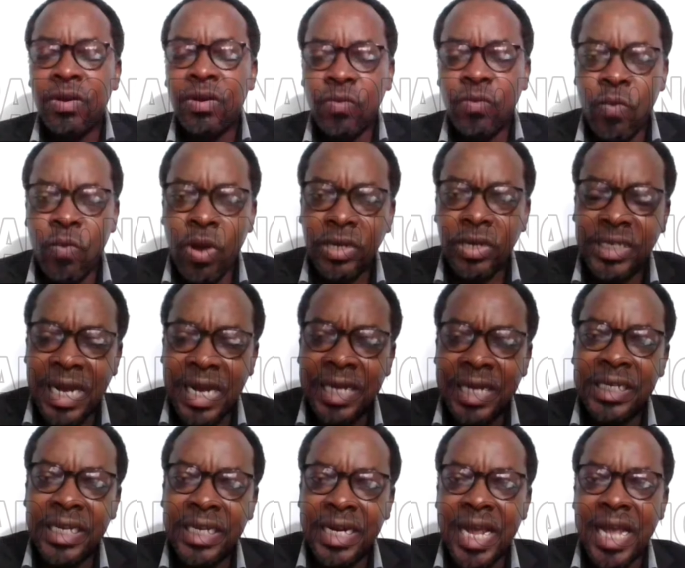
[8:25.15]
What
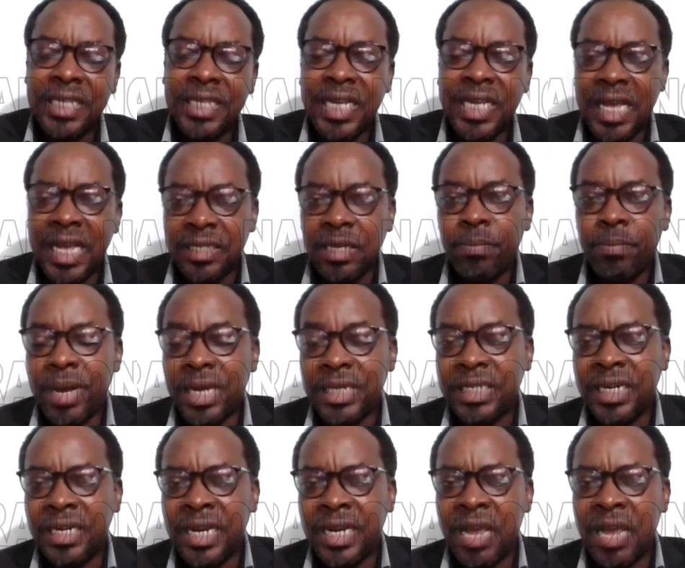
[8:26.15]
are the areas he has
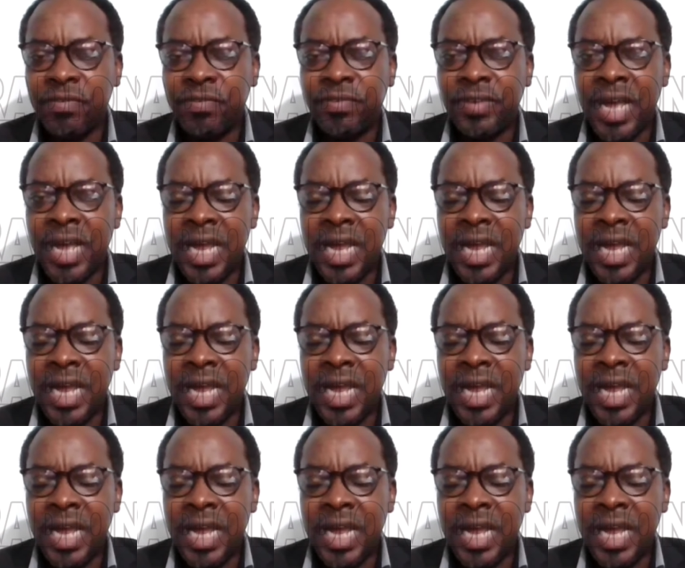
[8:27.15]
impacted life?